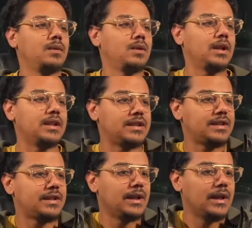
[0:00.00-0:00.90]

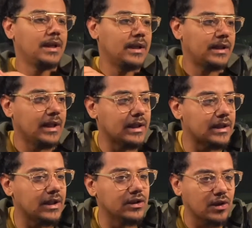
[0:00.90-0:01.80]
Let's kick
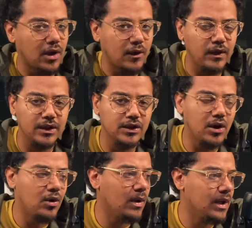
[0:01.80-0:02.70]
things off as
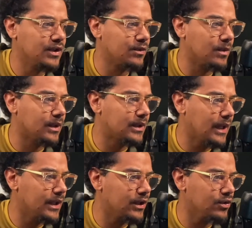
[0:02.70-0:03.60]
always with
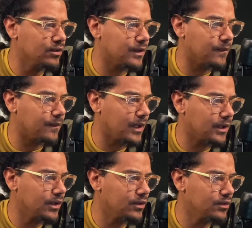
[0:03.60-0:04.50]
thank yous and fuck
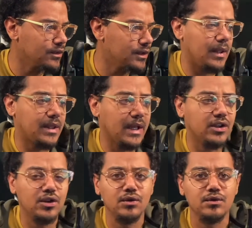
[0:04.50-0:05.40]
yous. Thank
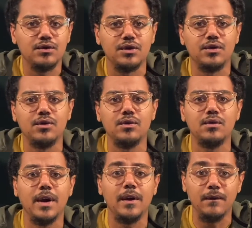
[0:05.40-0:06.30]
you to
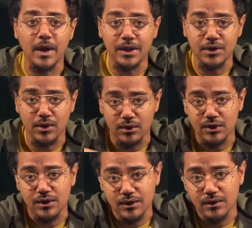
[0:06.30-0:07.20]
inventors.